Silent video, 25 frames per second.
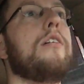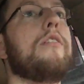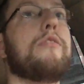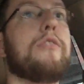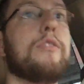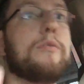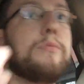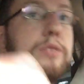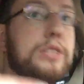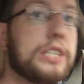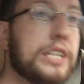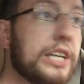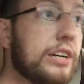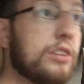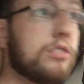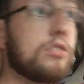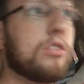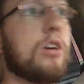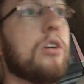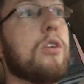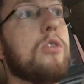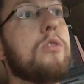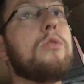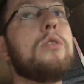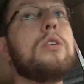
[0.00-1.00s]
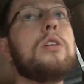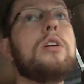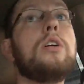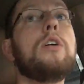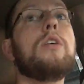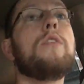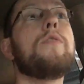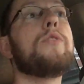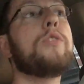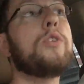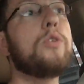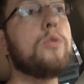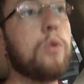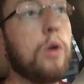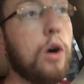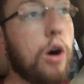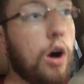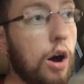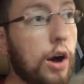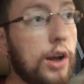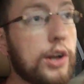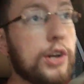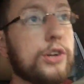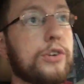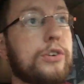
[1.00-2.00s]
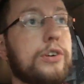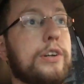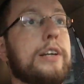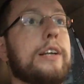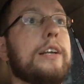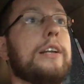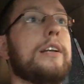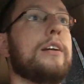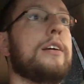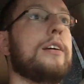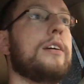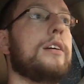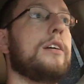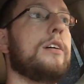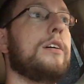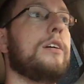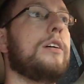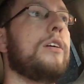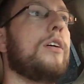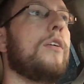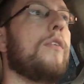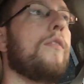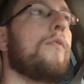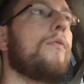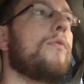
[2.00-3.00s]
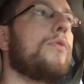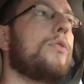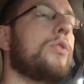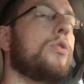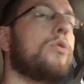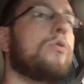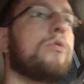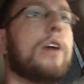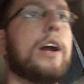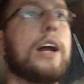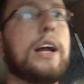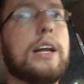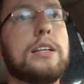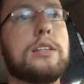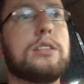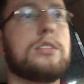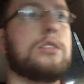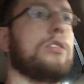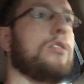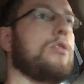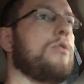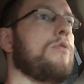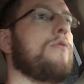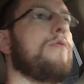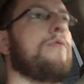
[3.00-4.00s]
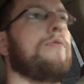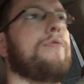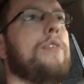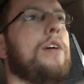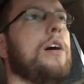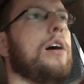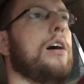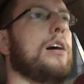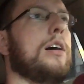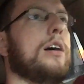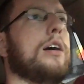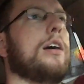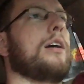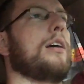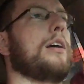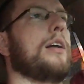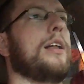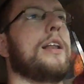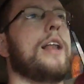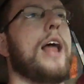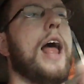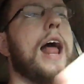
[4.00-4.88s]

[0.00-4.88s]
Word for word: From 0 to 100 to rain, snow, fog, and